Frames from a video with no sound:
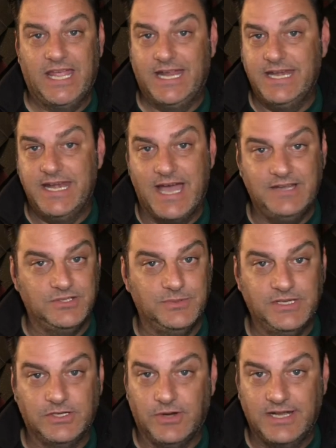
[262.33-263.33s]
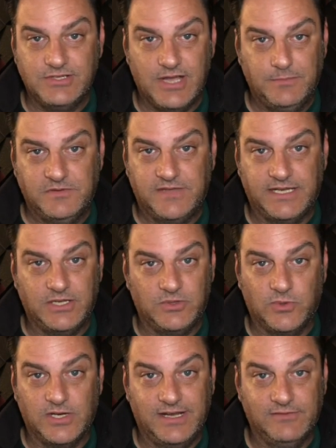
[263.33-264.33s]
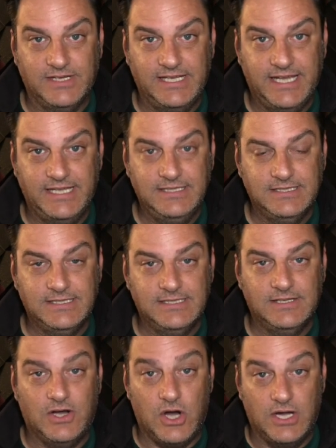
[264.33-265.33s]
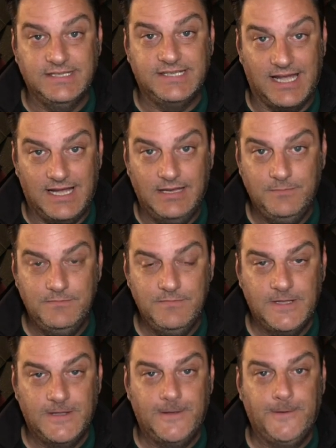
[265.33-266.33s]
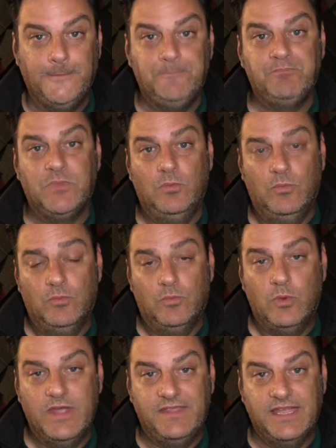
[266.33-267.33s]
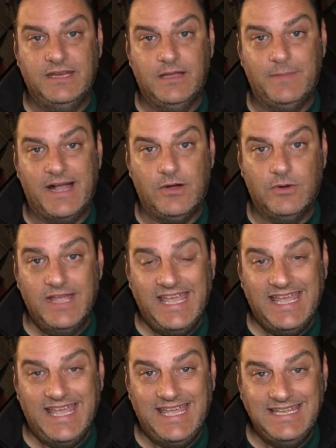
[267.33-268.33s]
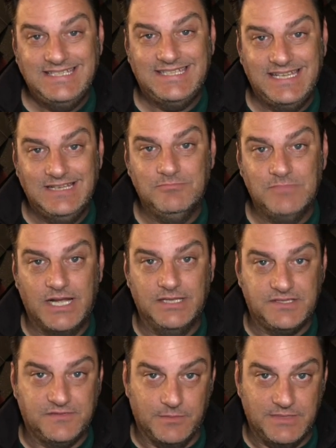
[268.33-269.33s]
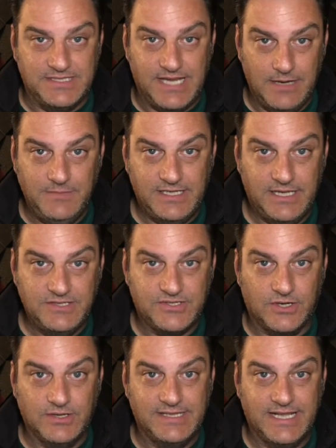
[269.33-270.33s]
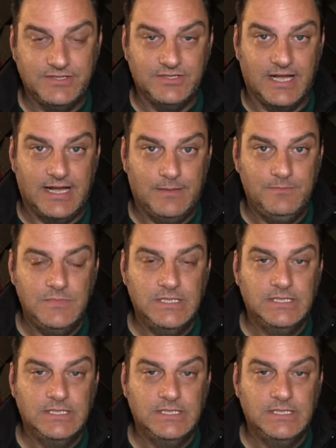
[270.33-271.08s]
and not doing a great job of getting to work every day on time, within about 18 months from the time that I started that job,